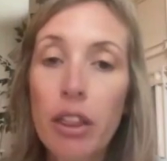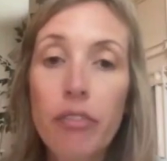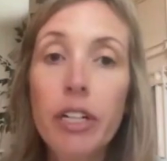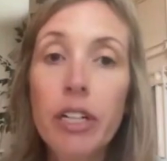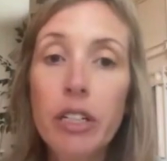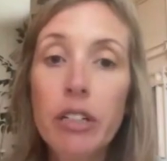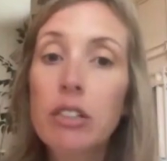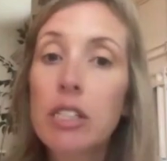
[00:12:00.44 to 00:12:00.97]

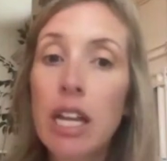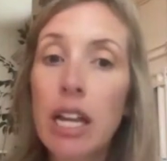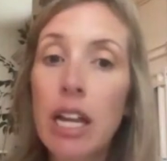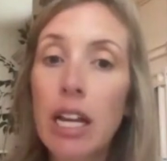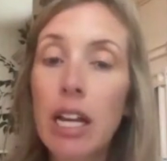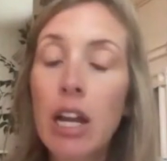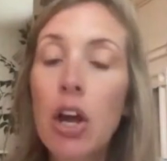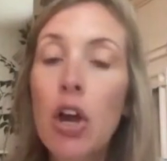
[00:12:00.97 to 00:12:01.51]
3 years
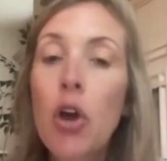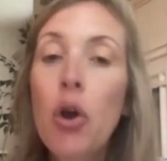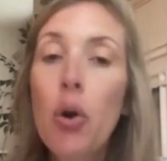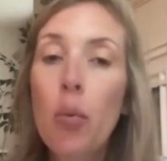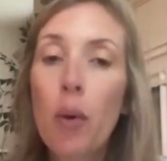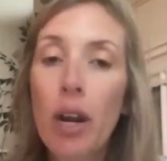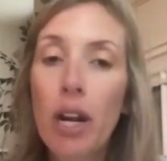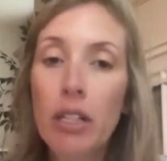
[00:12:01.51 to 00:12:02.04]
in,
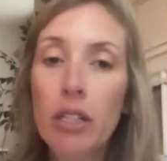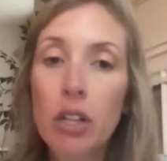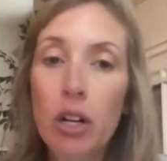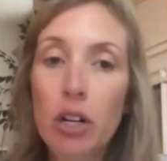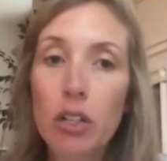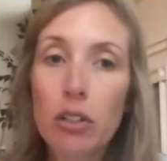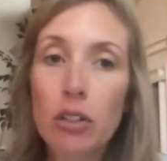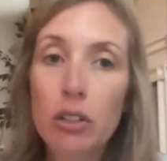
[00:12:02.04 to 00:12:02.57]
when I
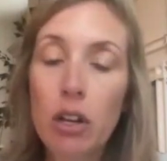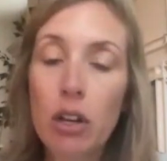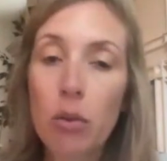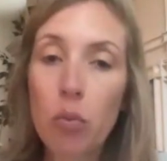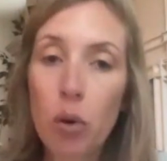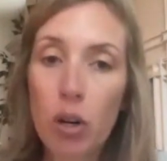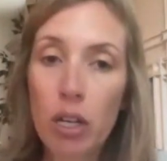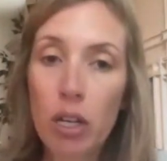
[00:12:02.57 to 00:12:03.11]
started
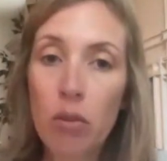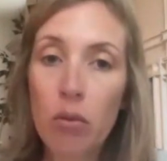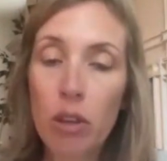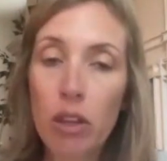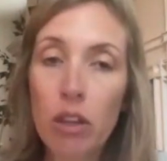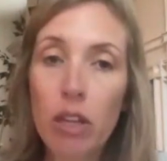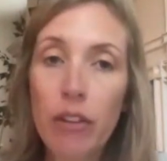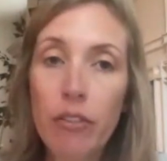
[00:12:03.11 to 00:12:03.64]
working
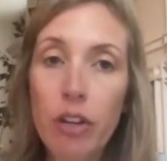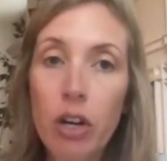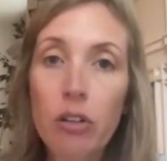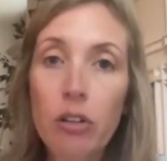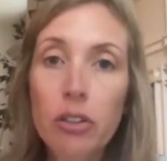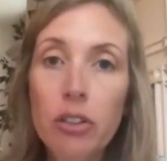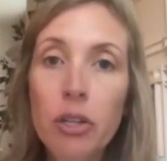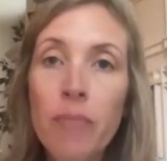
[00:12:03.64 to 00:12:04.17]
with a life
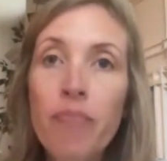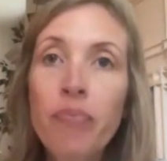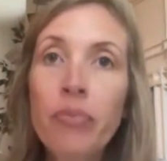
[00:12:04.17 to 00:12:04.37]
coach.